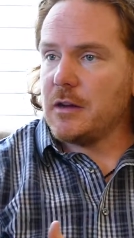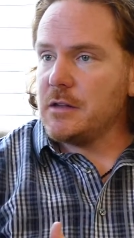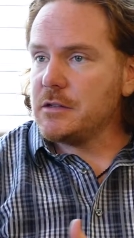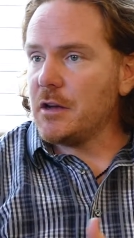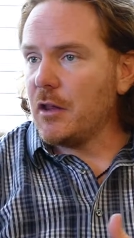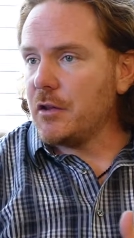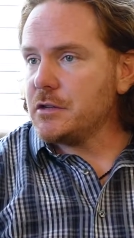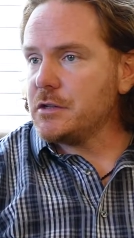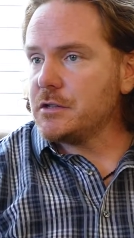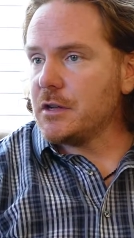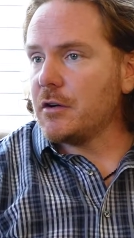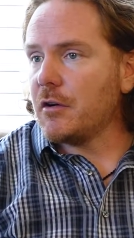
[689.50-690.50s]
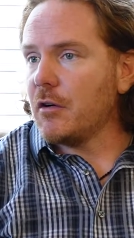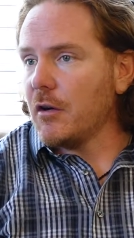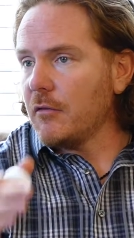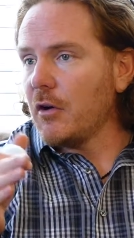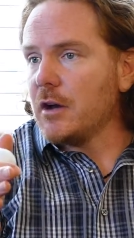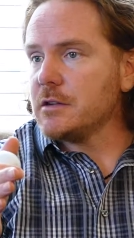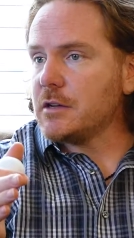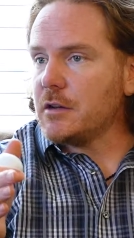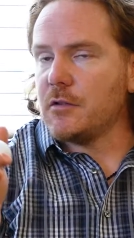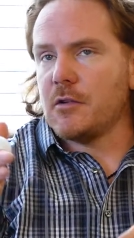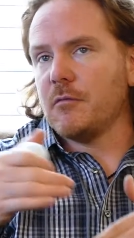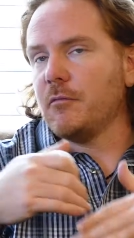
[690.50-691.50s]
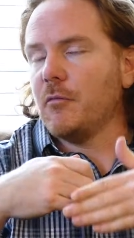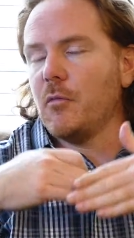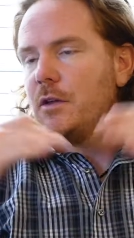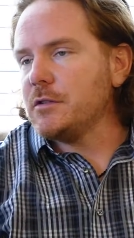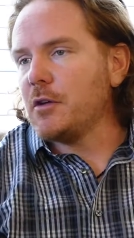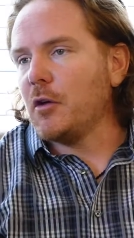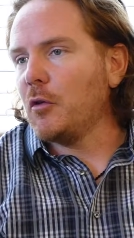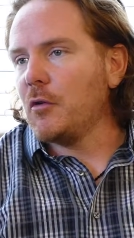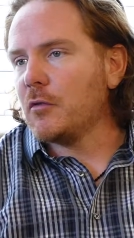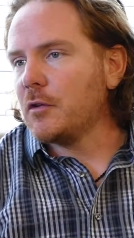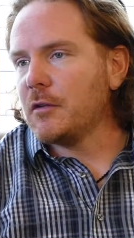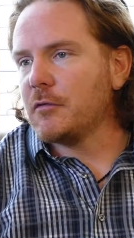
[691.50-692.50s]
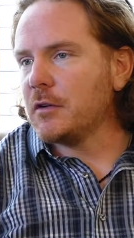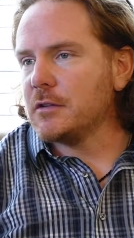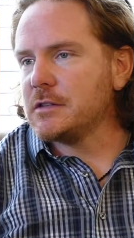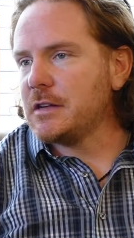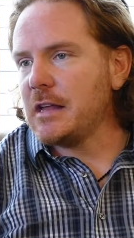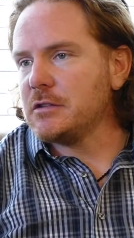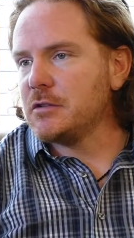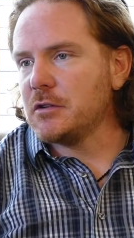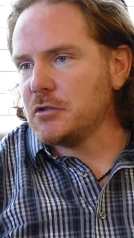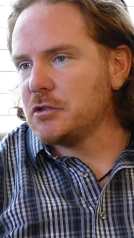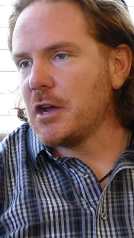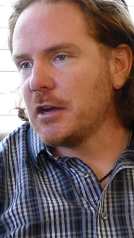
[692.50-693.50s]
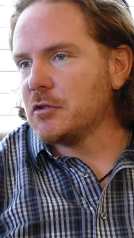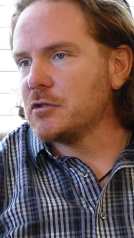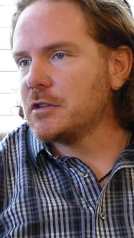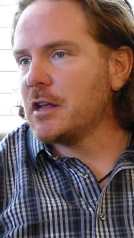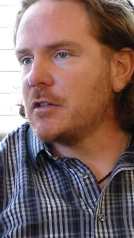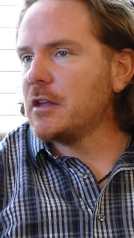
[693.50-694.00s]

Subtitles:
Kinesiology Center of Austin. There are ones all over different states. You can check your state.